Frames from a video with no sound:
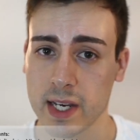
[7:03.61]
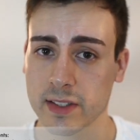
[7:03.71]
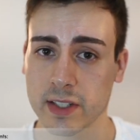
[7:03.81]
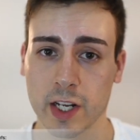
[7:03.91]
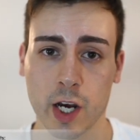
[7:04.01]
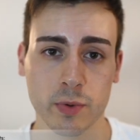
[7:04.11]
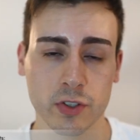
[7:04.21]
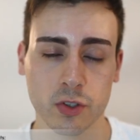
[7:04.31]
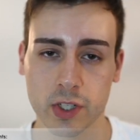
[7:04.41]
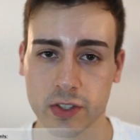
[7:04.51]
It's going to help
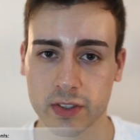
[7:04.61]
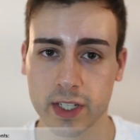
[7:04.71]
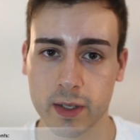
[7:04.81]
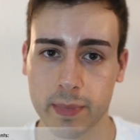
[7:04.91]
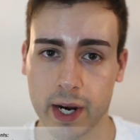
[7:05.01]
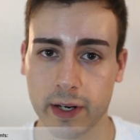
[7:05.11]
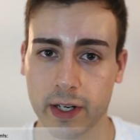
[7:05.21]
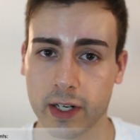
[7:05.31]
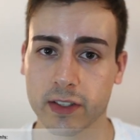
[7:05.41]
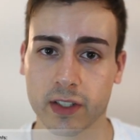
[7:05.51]
restore your skin
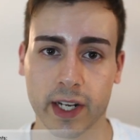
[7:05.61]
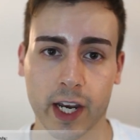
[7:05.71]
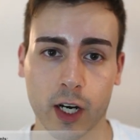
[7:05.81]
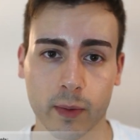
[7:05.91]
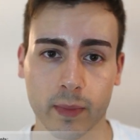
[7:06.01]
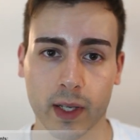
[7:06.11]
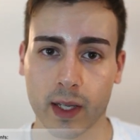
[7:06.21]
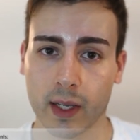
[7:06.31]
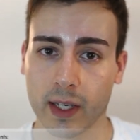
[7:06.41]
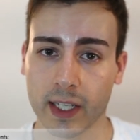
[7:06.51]
barrier. It's going to help
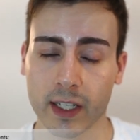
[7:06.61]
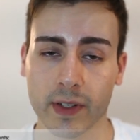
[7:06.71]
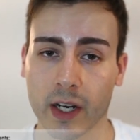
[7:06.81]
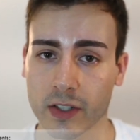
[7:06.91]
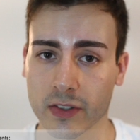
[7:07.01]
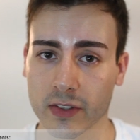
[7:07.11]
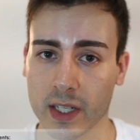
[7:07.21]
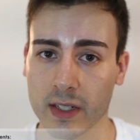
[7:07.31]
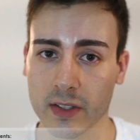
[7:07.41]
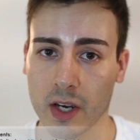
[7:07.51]
even out your
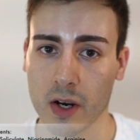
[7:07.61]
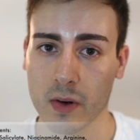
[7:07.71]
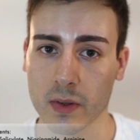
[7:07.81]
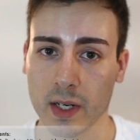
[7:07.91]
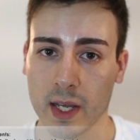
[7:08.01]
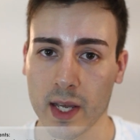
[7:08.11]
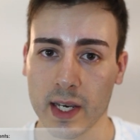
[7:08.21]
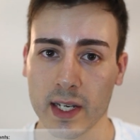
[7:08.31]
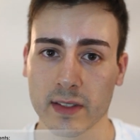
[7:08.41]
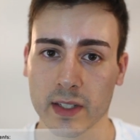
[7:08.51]
skin tone.
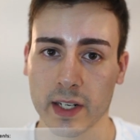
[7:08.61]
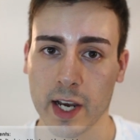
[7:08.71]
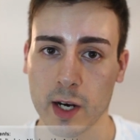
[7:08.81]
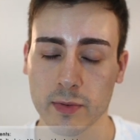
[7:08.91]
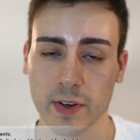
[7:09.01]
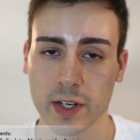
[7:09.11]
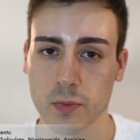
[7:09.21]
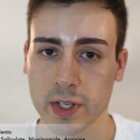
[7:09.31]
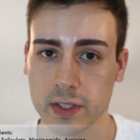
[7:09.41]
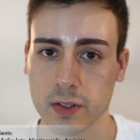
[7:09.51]
It's going to help fade
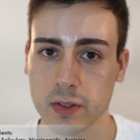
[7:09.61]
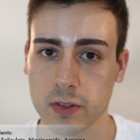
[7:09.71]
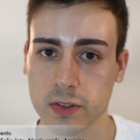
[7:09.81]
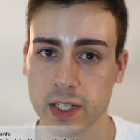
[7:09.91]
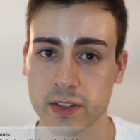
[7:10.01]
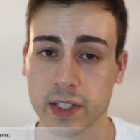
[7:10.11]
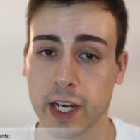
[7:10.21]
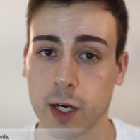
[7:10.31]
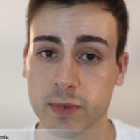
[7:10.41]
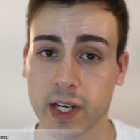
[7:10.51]
wrinkles, and it's going to
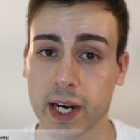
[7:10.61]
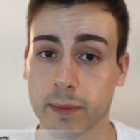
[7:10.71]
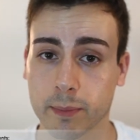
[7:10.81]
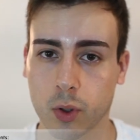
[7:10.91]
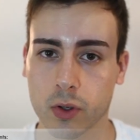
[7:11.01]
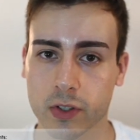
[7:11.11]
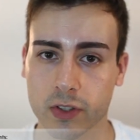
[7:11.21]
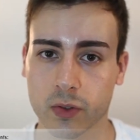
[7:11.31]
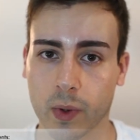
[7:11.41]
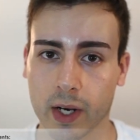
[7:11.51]
help tighten pores
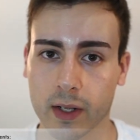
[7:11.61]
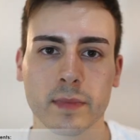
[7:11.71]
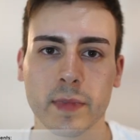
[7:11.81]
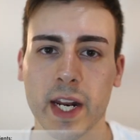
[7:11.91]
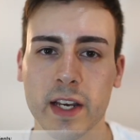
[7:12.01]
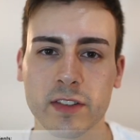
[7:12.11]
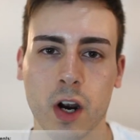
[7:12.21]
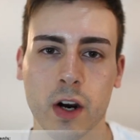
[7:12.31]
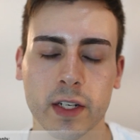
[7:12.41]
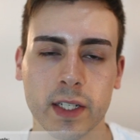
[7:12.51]
as well. It has
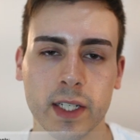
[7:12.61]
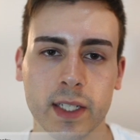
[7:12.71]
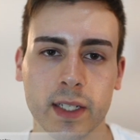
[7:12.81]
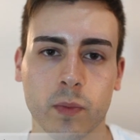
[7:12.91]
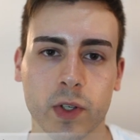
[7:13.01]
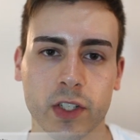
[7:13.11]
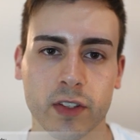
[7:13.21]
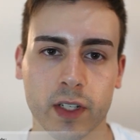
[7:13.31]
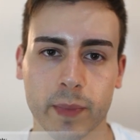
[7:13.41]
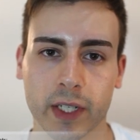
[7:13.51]
arginine, which is
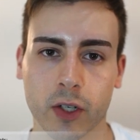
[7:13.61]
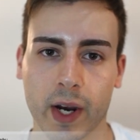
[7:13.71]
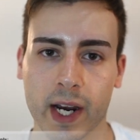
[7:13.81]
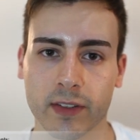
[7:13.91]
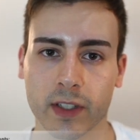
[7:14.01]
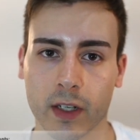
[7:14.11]
an amino acid.